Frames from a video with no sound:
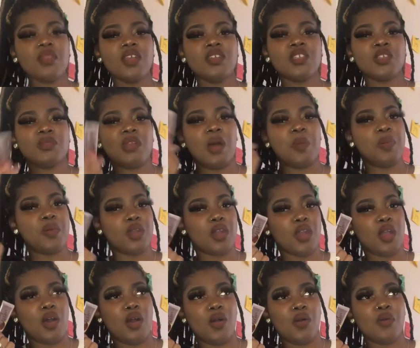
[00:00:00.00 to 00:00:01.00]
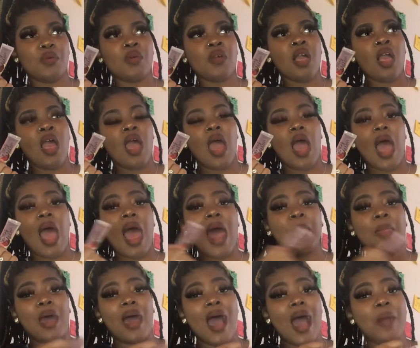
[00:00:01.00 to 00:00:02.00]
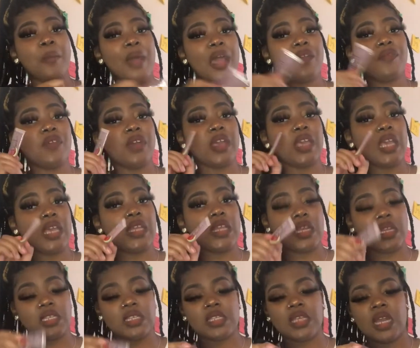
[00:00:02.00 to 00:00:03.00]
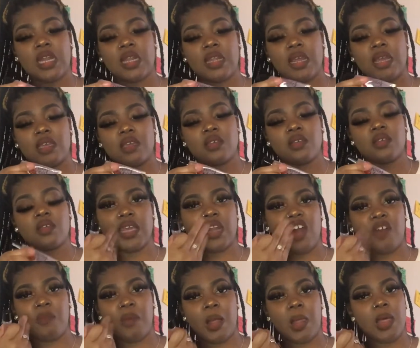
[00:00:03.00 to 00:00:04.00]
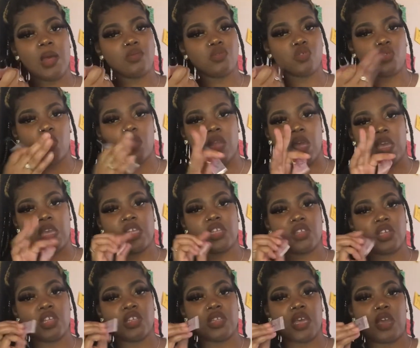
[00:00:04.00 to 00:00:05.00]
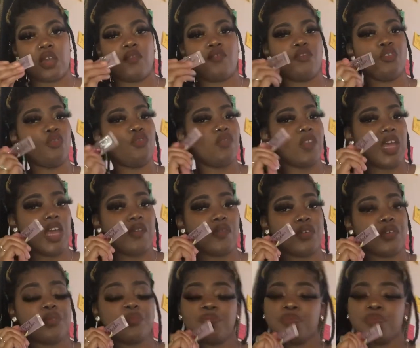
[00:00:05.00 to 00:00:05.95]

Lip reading: So now I put it on. I might forget that it's kind of like get off my lips or like it's like a fruit flavor.